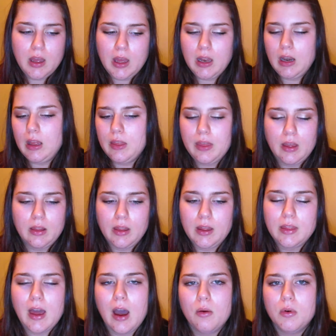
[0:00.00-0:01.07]
anything like
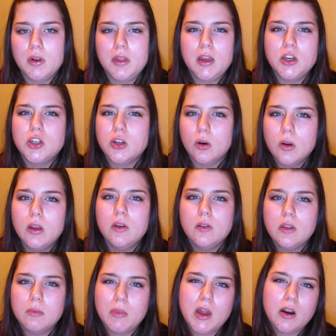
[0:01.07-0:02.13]
that where they show you
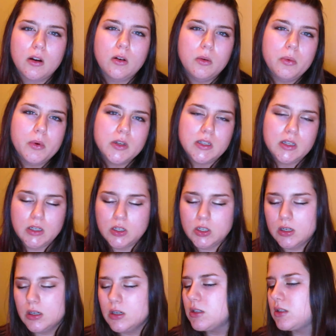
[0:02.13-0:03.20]
the medical
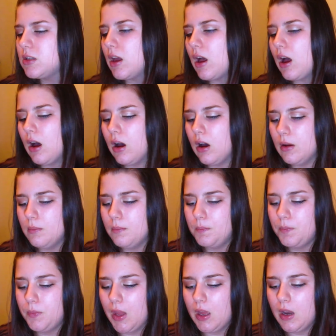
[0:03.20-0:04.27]
procedures
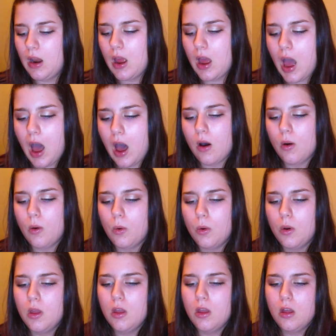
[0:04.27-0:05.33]
and how
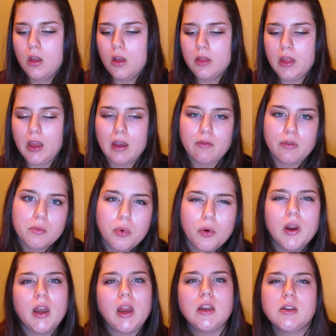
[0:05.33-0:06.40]
they get from
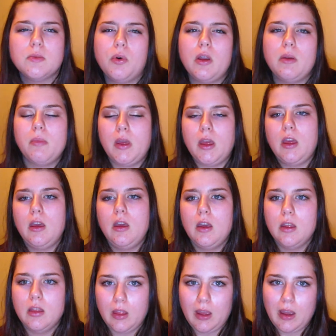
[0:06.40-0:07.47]
point A to point B
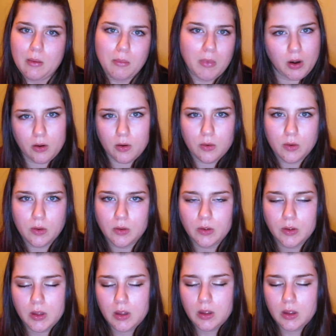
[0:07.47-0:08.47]
in like a medical